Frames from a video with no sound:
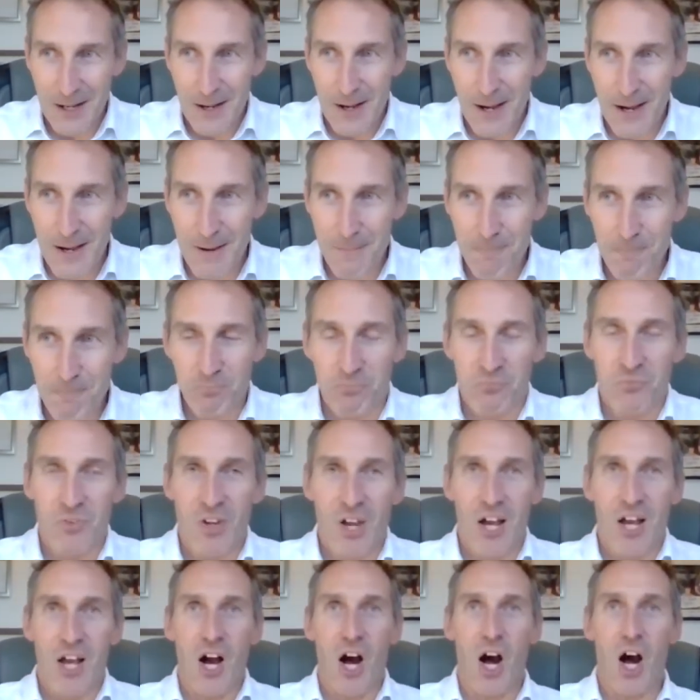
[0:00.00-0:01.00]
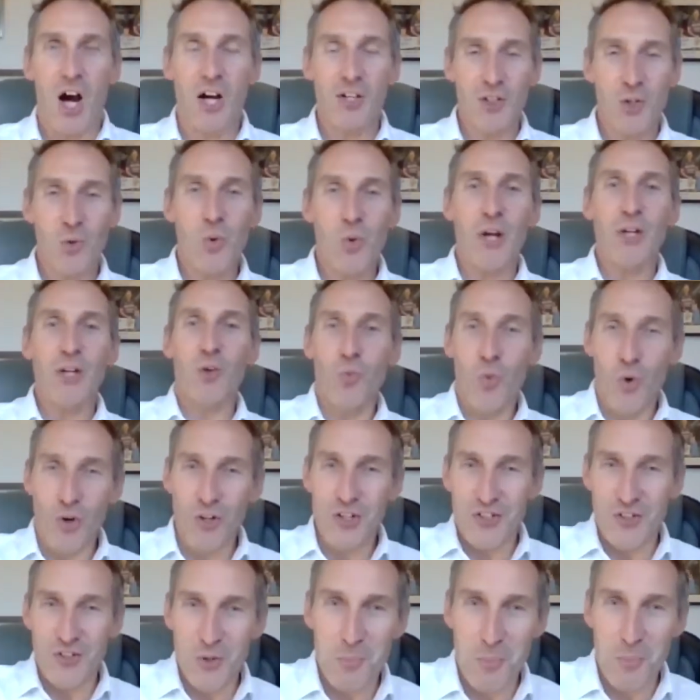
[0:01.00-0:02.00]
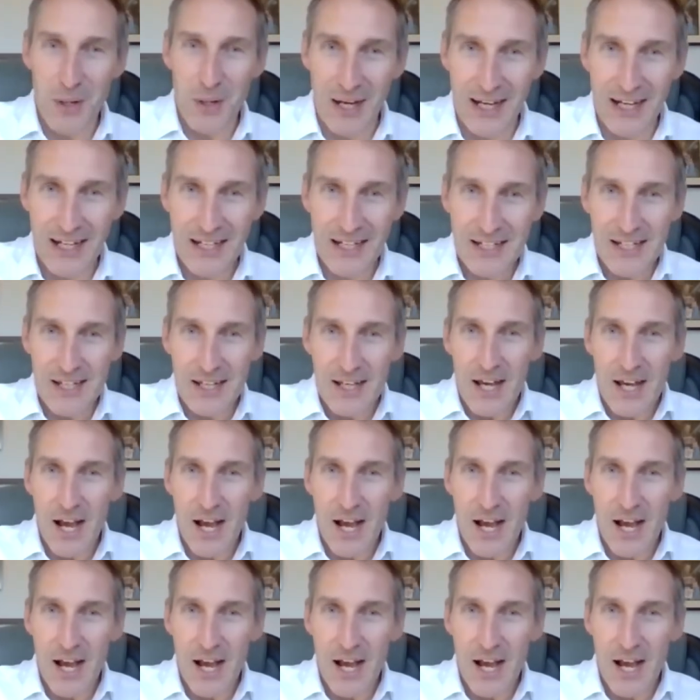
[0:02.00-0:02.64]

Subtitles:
Are you where you wanted to be,